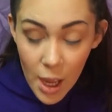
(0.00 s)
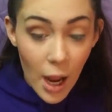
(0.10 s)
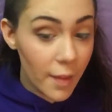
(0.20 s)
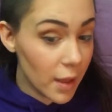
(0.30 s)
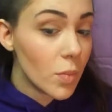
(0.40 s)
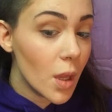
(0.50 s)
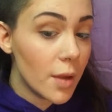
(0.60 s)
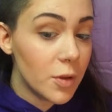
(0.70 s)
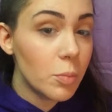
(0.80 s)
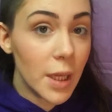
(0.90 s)
And then
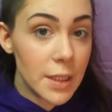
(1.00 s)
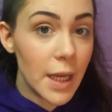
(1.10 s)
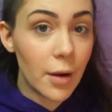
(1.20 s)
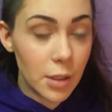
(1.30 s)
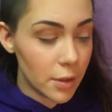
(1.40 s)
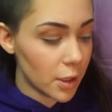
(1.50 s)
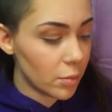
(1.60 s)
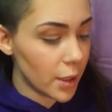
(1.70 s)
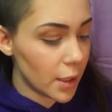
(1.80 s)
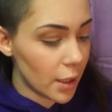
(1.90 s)
if you blend it out and you think you
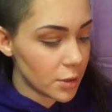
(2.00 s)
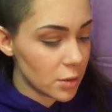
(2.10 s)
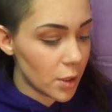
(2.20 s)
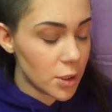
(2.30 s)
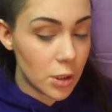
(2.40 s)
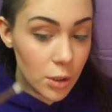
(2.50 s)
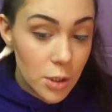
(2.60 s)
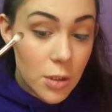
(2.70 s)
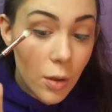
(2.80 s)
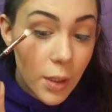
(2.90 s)
blended out too much, you can
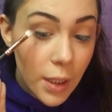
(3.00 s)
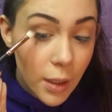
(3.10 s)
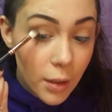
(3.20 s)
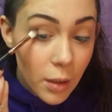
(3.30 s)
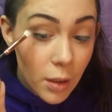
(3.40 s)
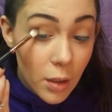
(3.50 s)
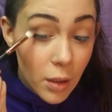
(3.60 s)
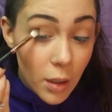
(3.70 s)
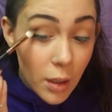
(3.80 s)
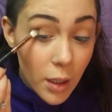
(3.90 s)
just go in
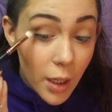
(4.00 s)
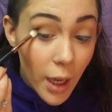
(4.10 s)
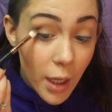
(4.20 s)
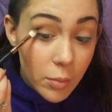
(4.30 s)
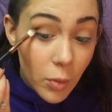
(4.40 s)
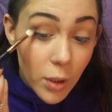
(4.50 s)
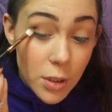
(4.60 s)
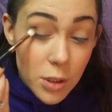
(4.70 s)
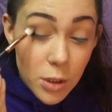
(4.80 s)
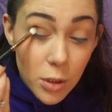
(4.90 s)
and add more
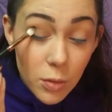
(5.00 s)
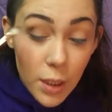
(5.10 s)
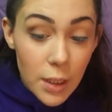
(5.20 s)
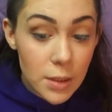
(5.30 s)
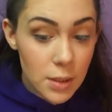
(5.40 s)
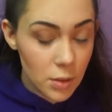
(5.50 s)
to it,